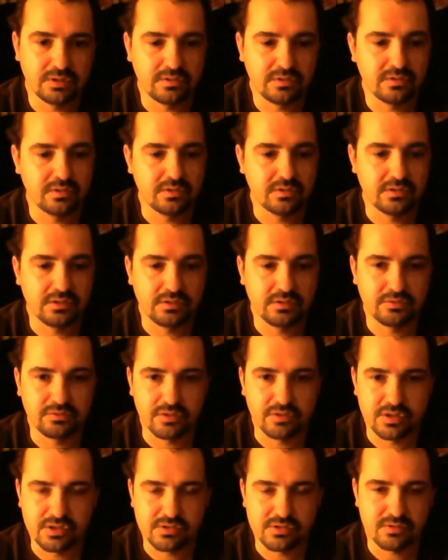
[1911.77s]
The
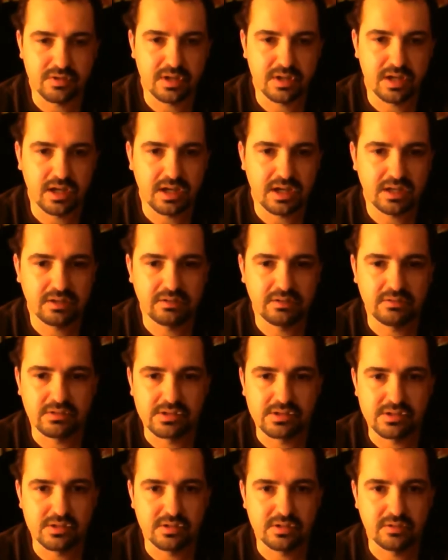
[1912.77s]
freezer I had
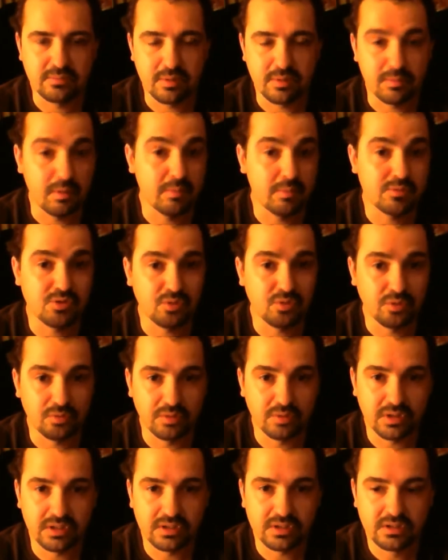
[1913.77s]
is my mom's old
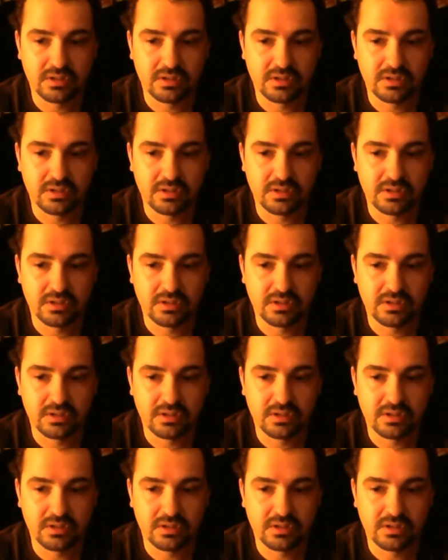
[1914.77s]
one.